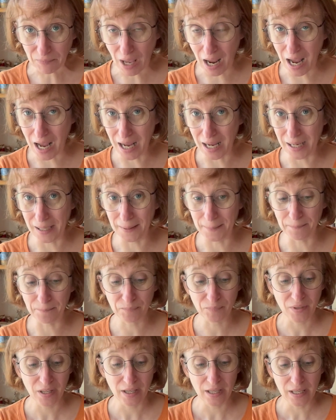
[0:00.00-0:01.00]

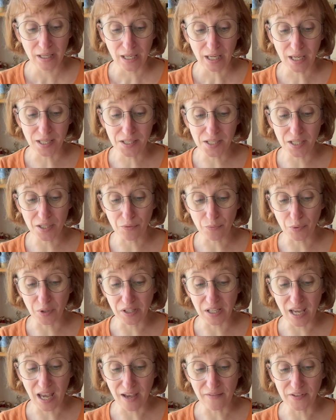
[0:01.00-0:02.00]
It didn't
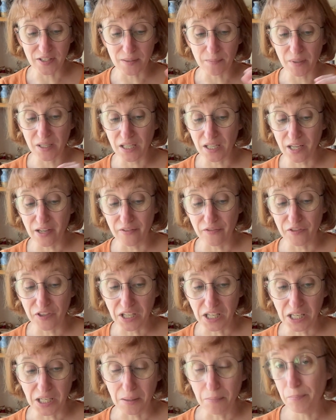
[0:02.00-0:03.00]
really have as many of
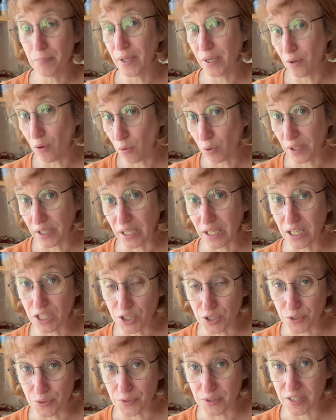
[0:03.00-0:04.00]
the pinholing
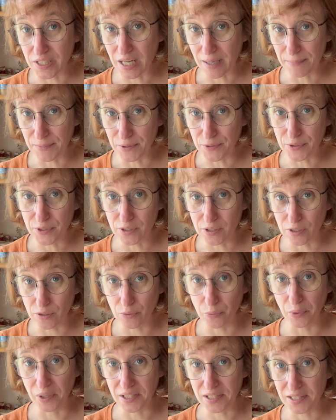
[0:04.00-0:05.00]
issues that I'm used to
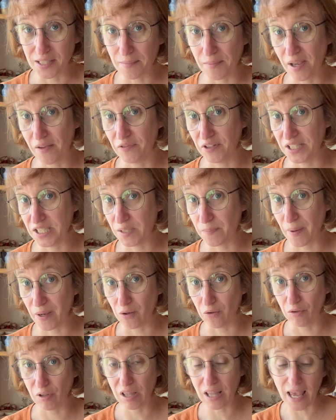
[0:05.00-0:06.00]
with some heavily
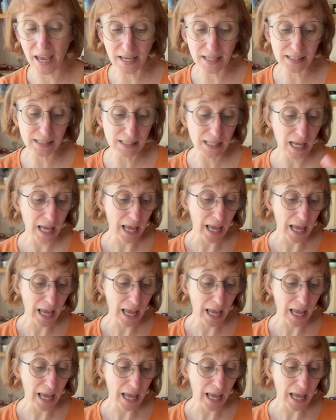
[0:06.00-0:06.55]
speckled clays.